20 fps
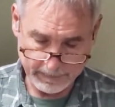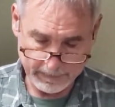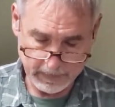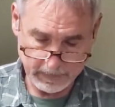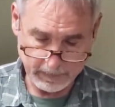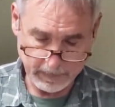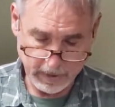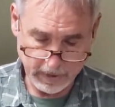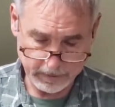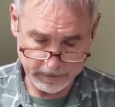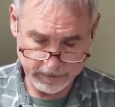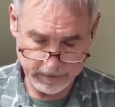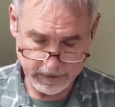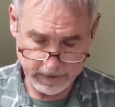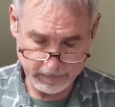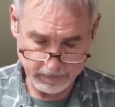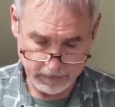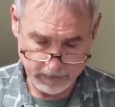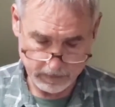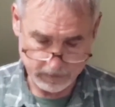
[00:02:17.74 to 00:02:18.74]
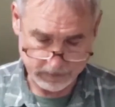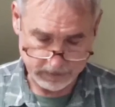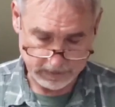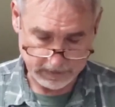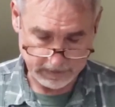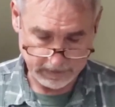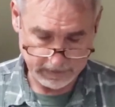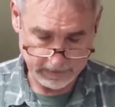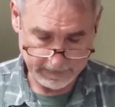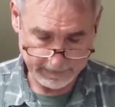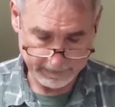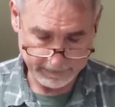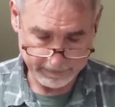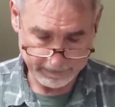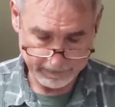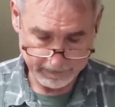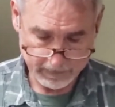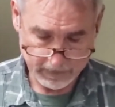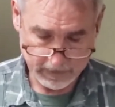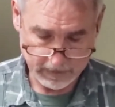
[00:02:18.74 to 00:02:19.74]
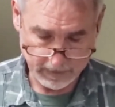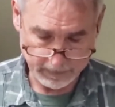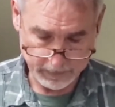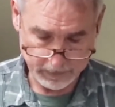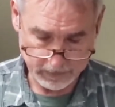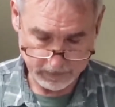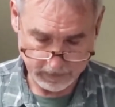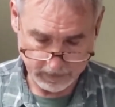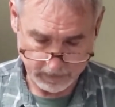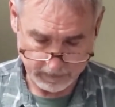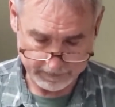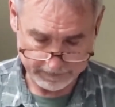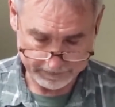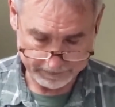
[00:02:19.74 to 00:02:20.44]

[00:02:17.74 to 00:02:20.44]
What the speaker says: moderate erosion, number 2.